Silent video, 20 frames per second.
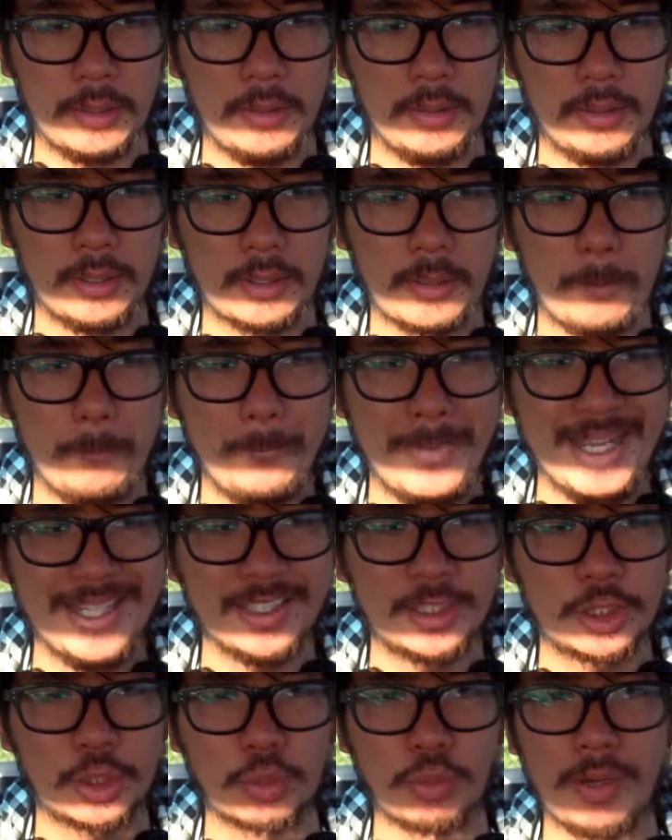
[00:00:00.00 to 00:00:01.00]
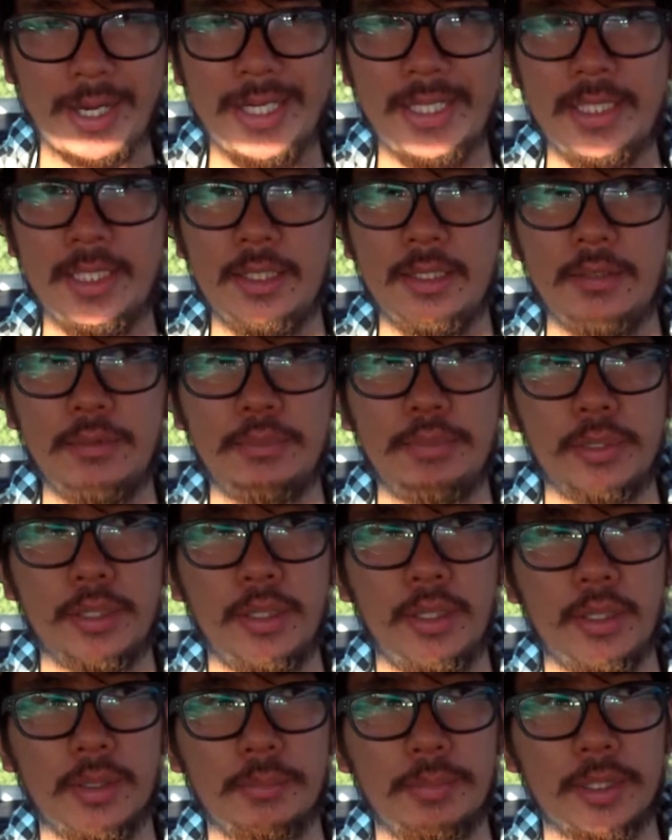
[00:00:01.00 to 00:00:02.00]
like Mediterranean, but
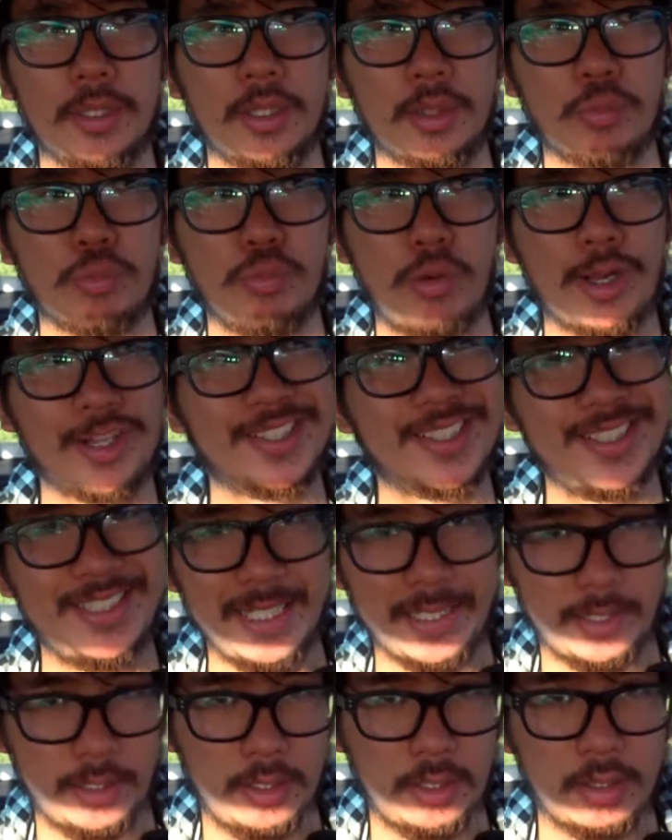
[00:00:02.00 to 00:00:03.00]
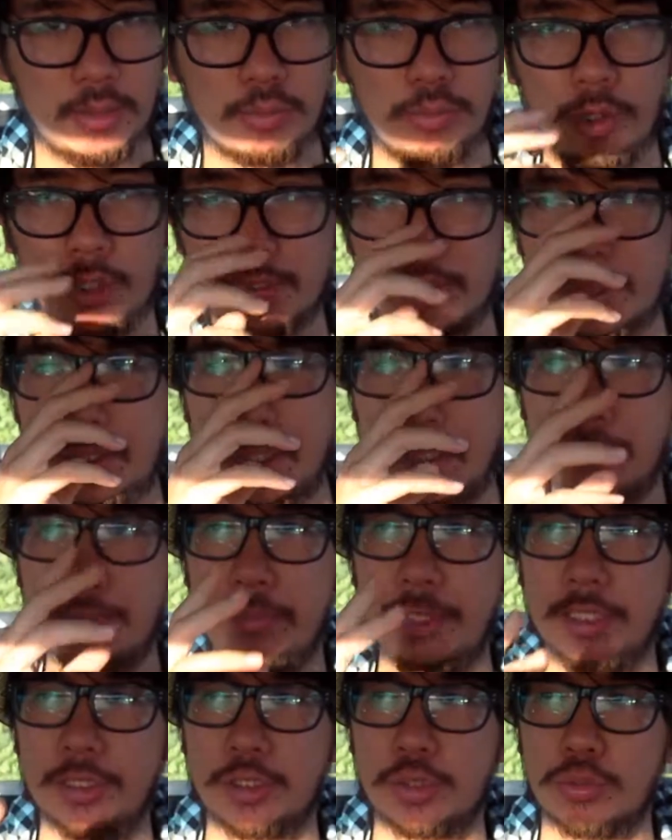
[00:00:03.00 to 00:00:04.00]
like rustic
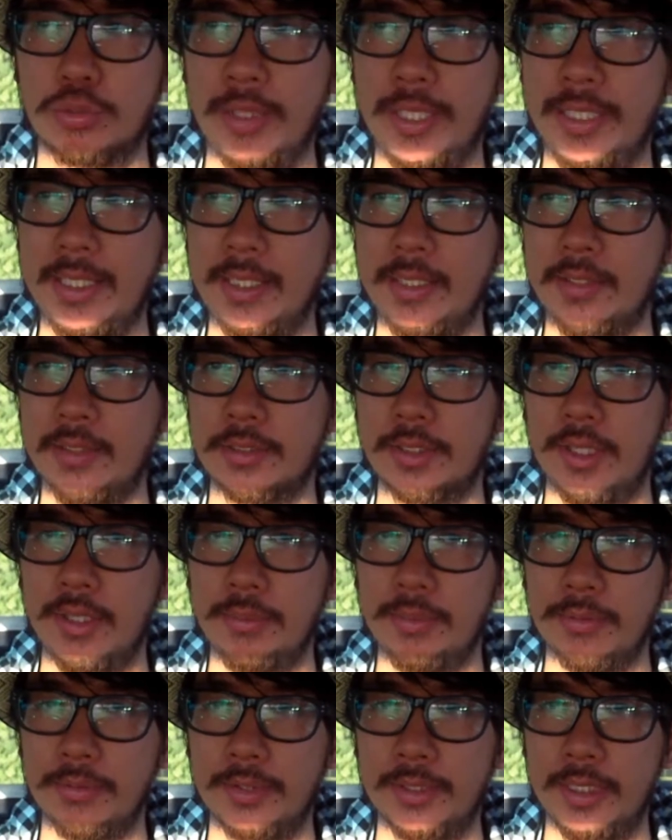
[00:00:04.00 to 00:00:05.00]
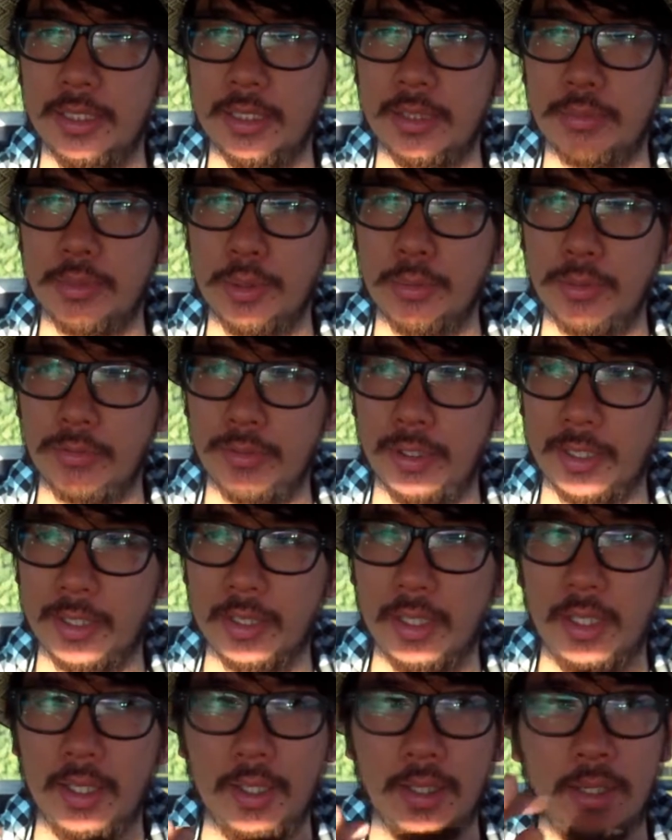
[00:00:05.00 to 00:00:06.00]
Mediterranean type of scenery with like